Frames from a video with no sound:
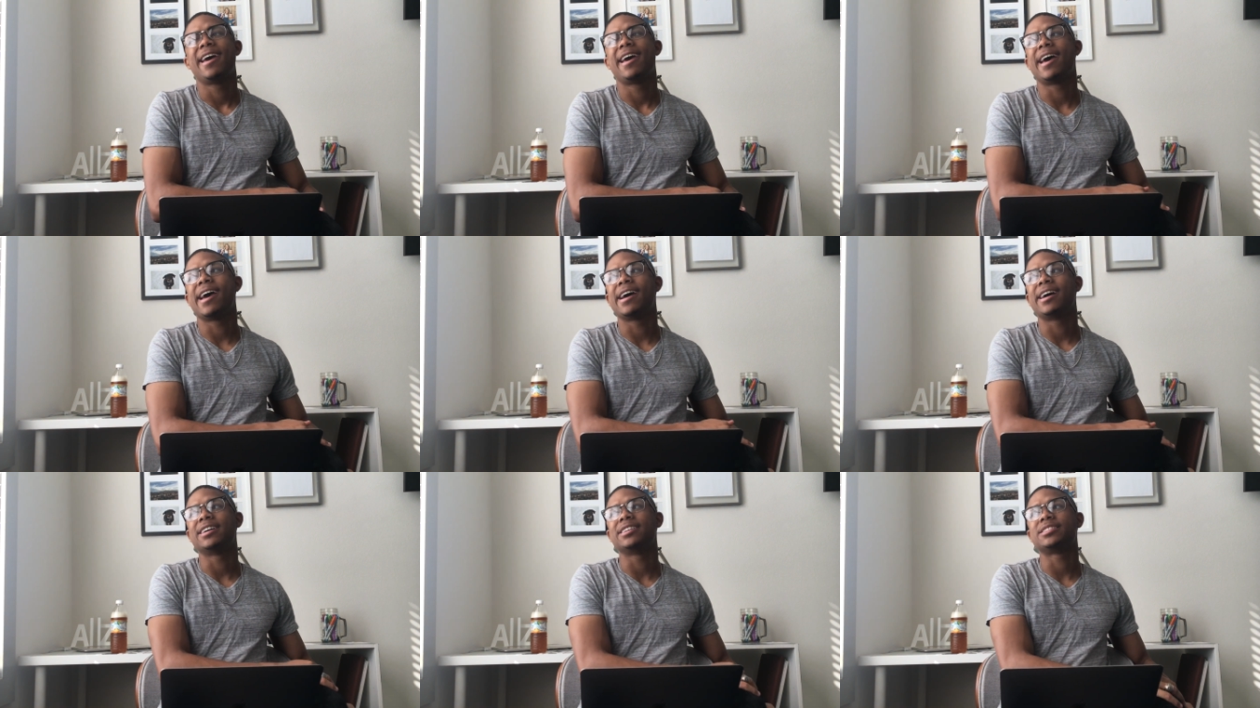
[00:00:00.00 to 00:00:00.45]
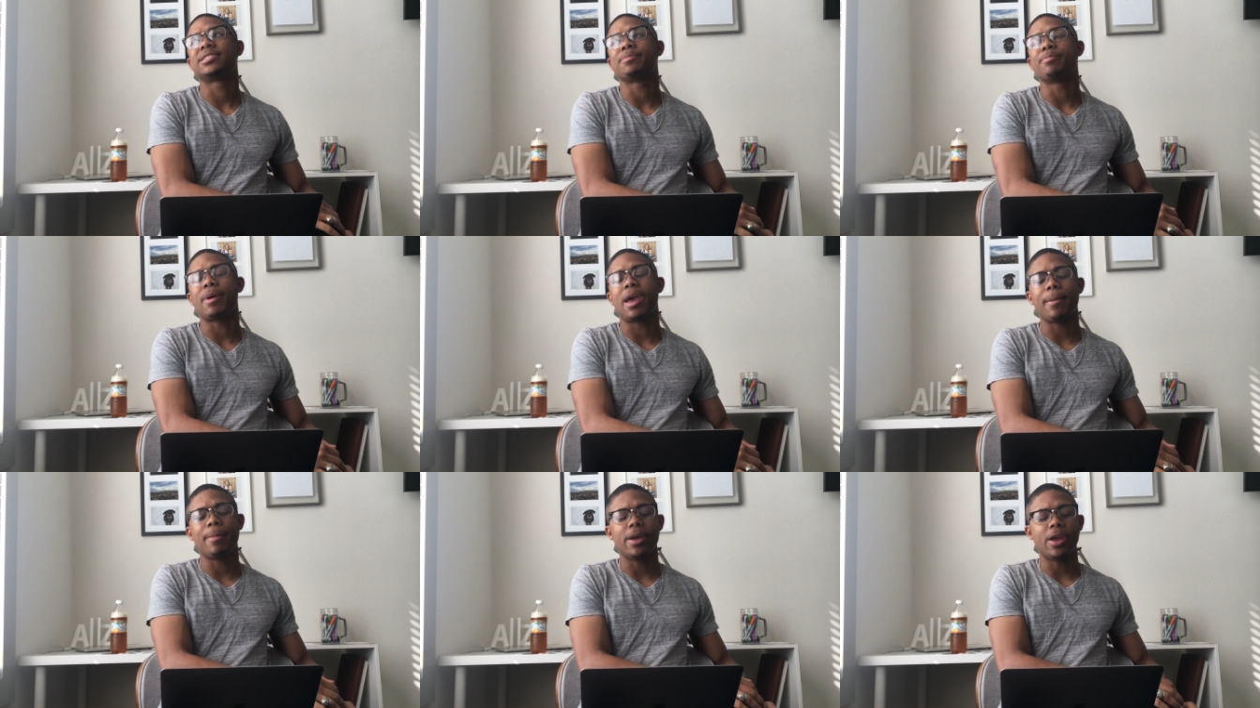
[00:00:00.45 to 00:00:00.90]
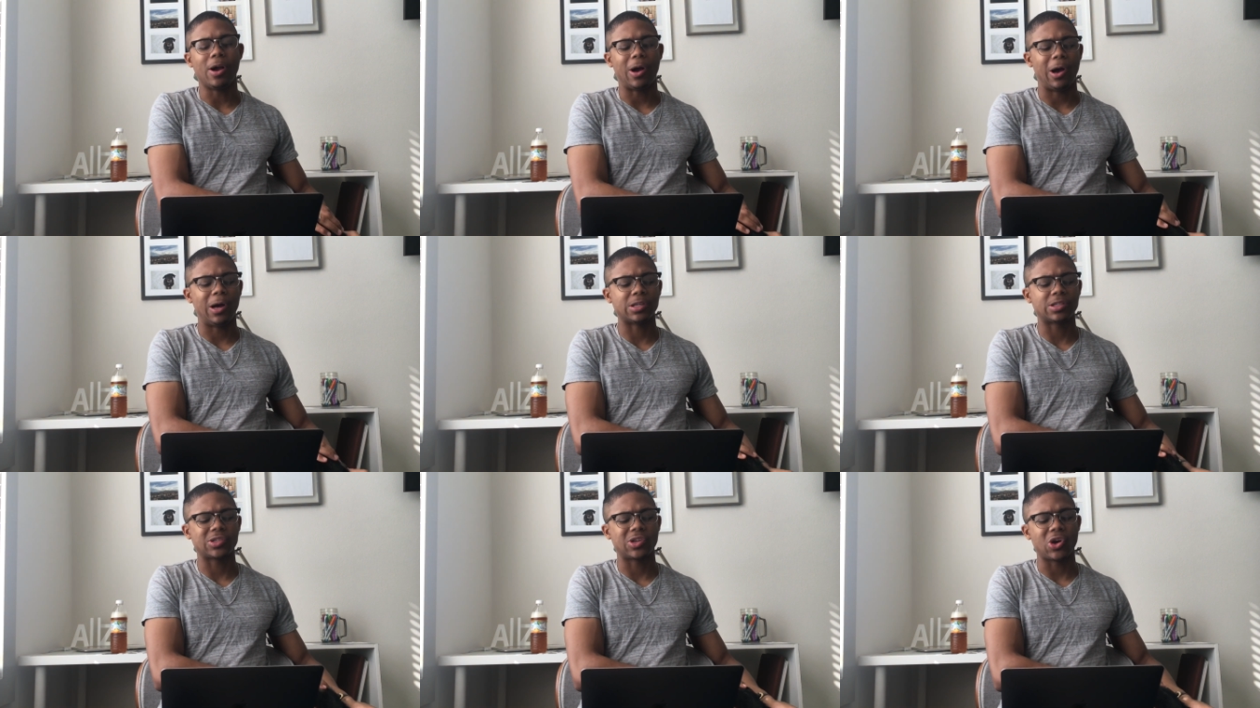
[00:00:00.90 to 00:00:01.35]
And maybe
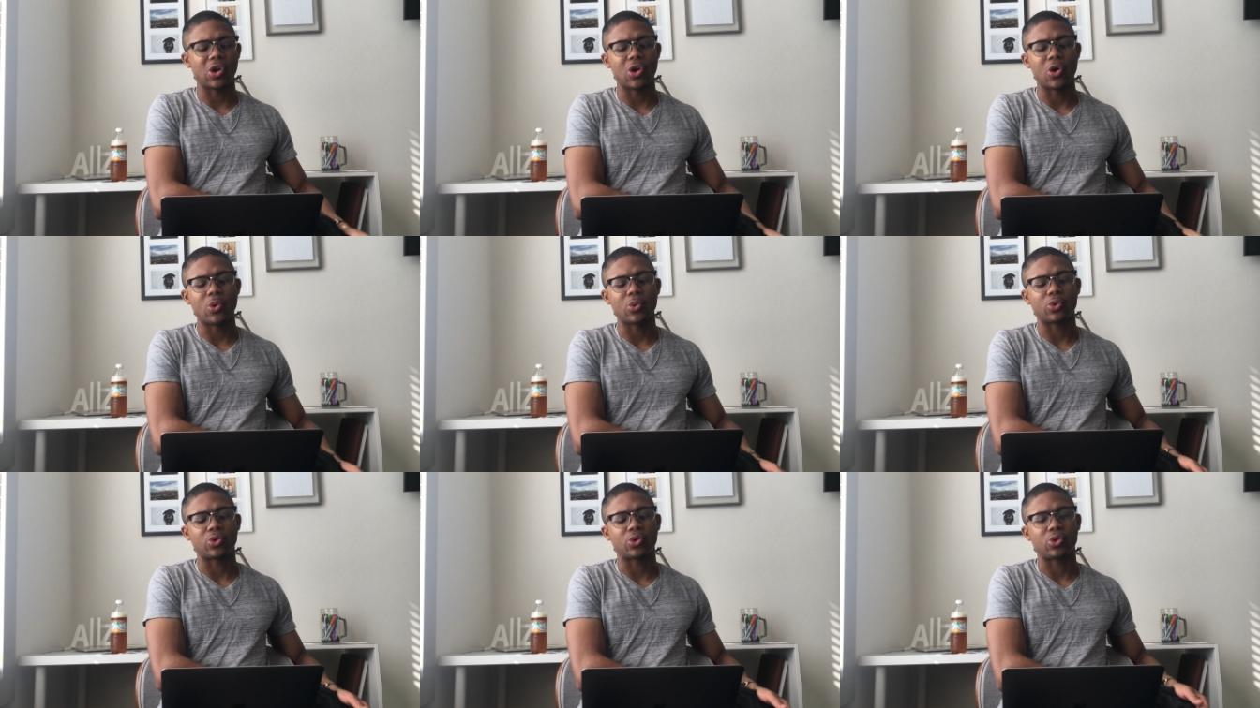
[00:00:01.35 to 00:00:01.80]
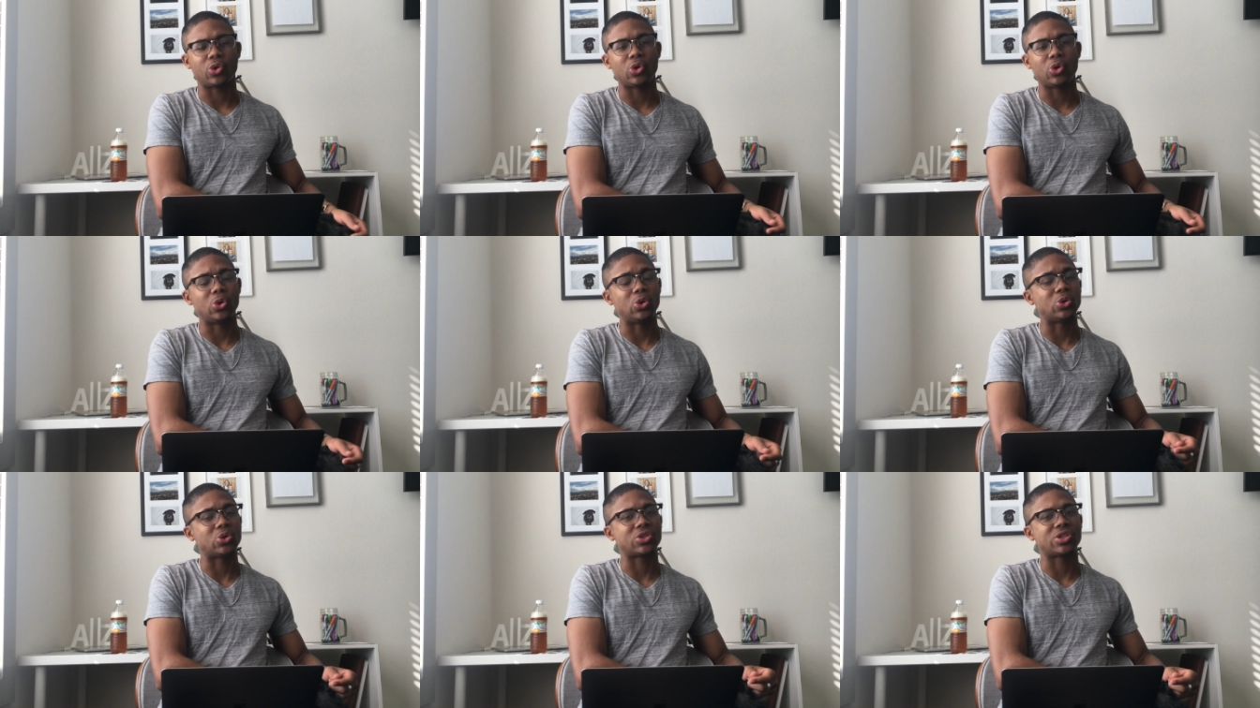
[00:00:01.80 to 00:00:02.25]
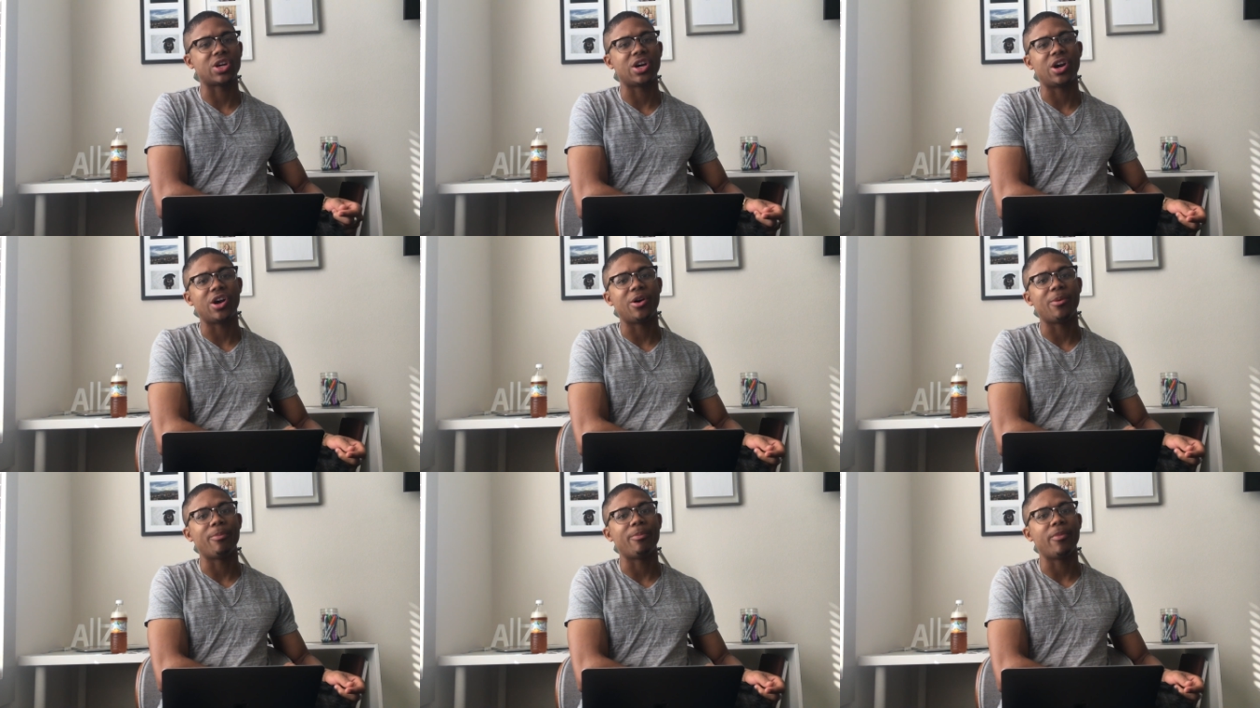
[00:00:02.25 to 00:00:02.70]
also do
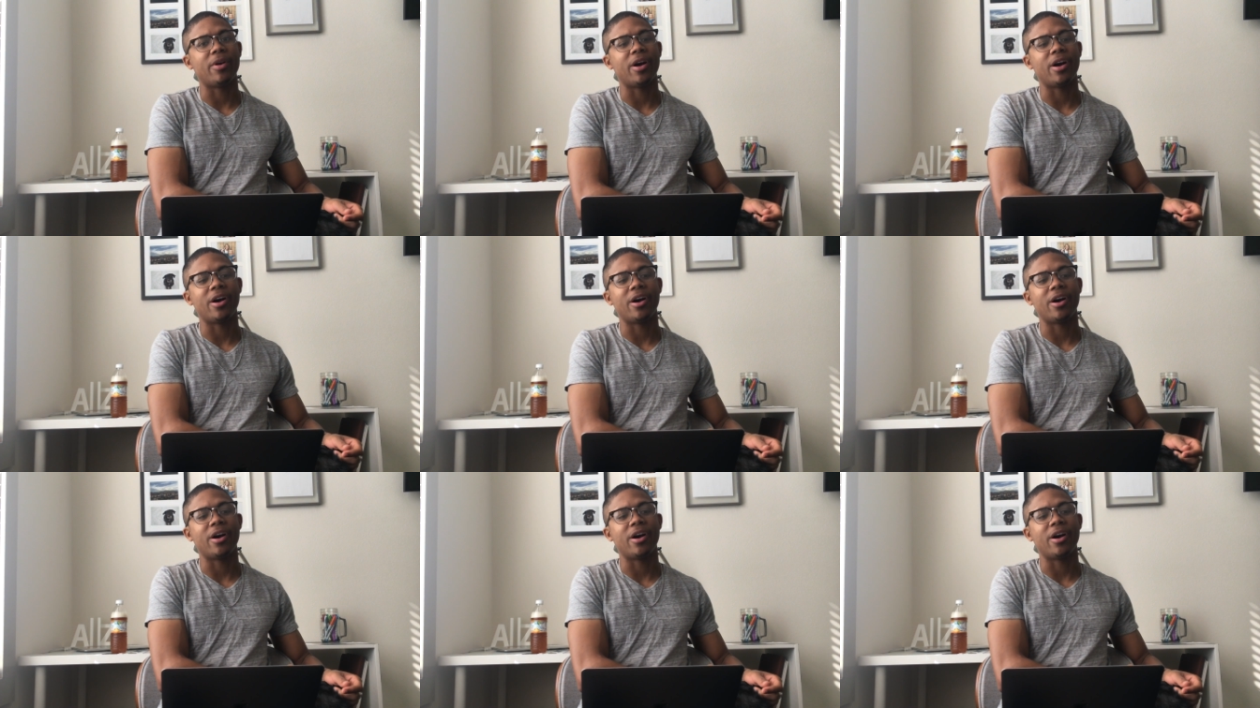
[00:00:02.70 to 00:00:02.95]
some